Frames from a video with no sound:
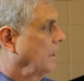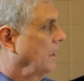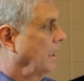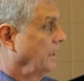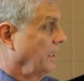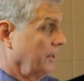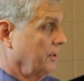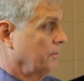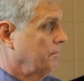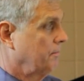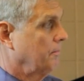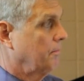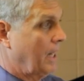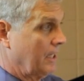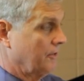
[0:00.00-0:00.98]
another
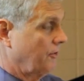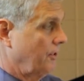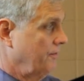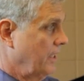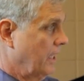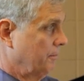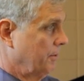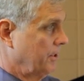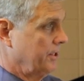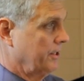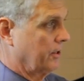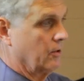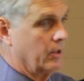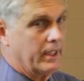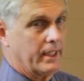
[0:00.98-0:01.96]
positive number, you're
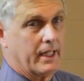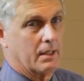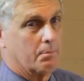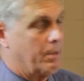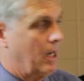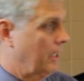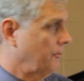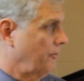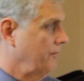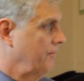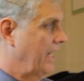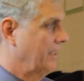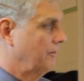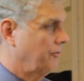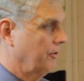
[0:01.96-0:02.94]
going to get a positive
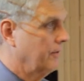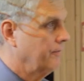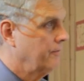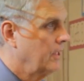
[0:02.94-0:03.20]
answer.